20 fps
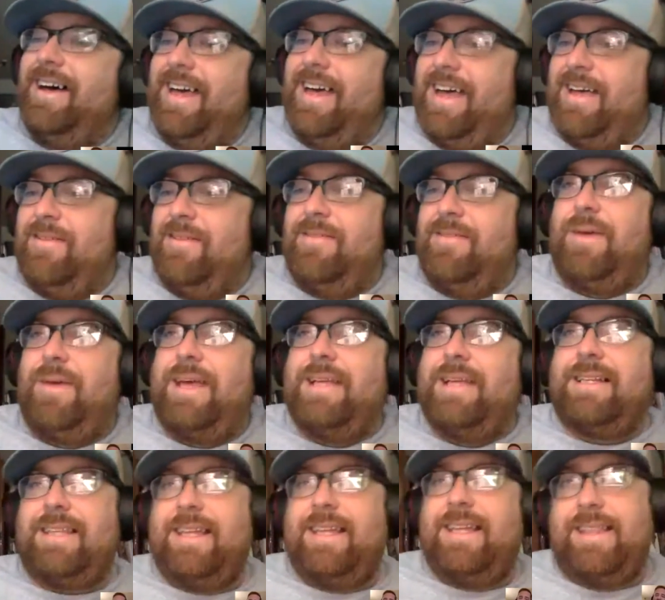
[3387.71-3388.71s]
And
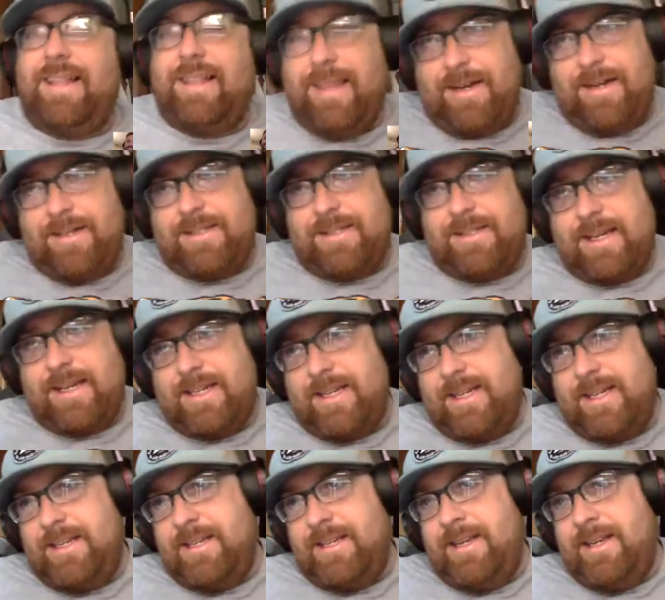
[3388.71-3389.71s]
basically in the letters
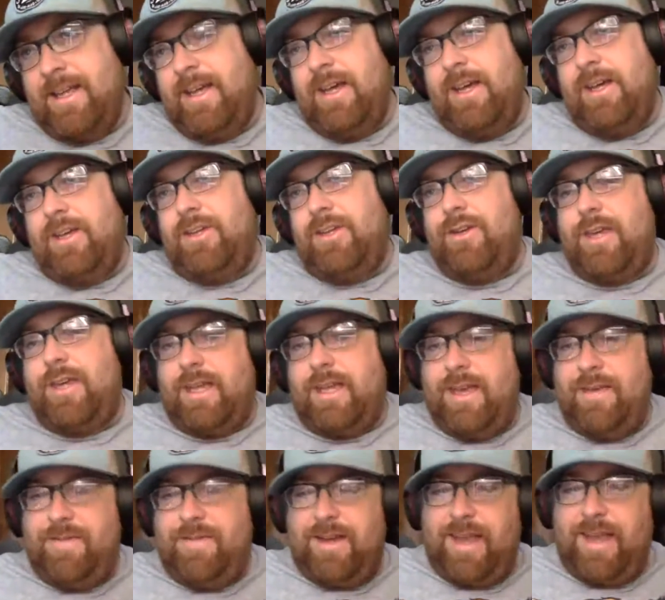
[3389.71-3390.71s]
section, you get
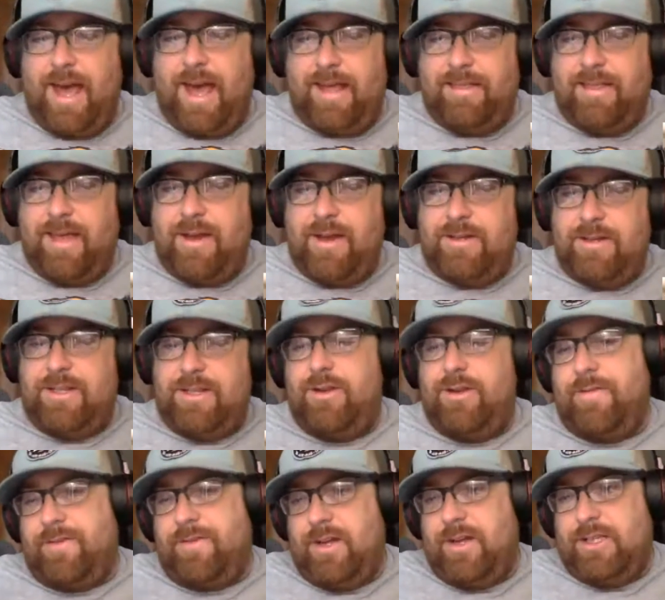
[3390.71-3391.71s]
given 9 letters and you
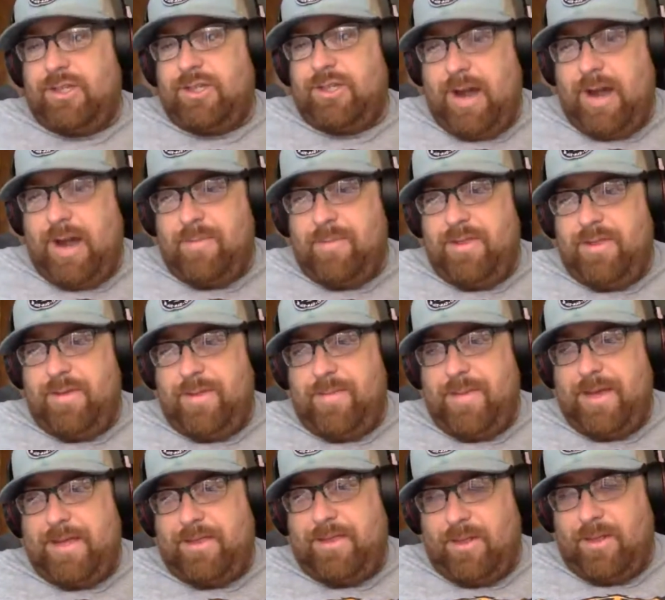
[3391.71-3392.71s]
have to unscramble them to
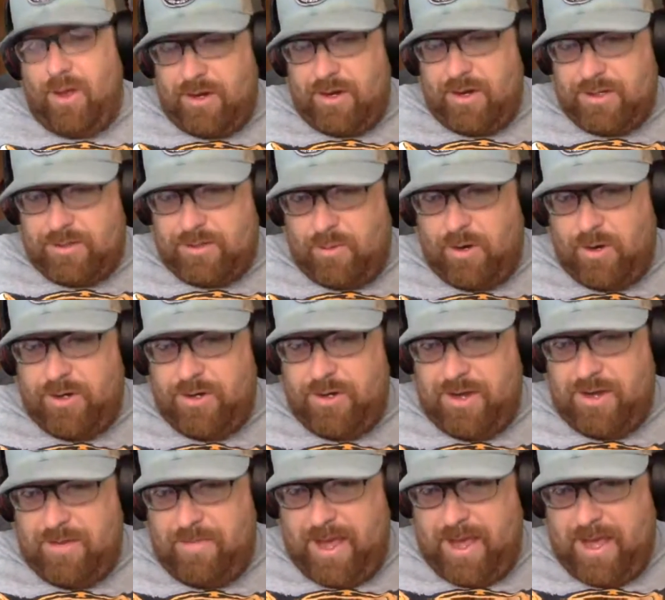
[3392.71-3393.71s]
make the longest word you
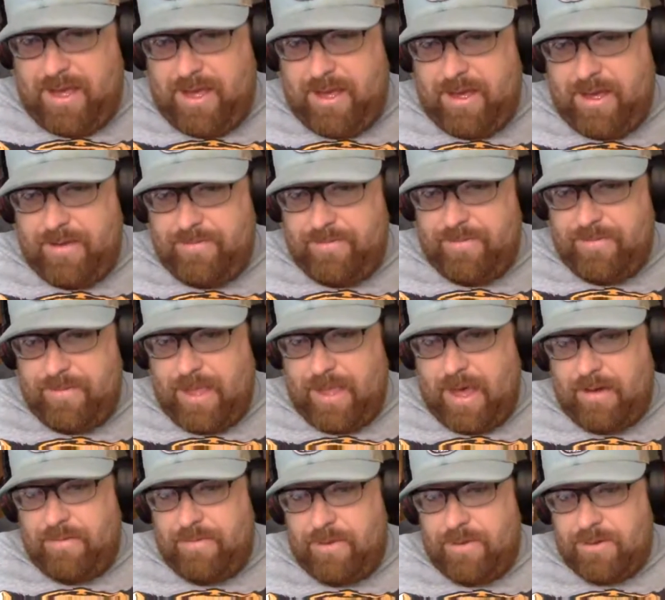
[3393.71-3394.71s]
can make
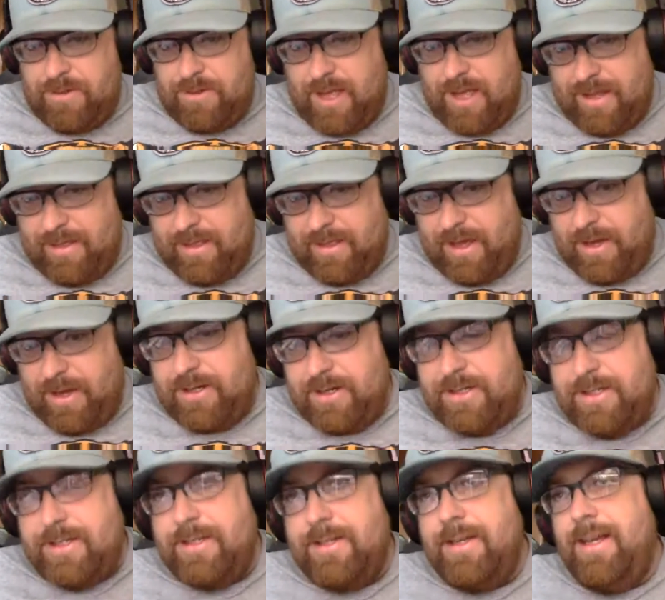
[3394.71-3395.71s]
out of those 9
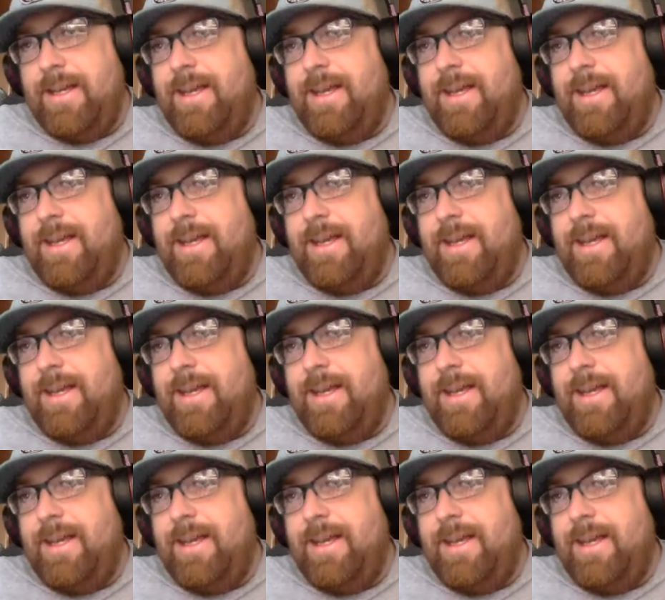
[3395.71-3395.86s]
letters.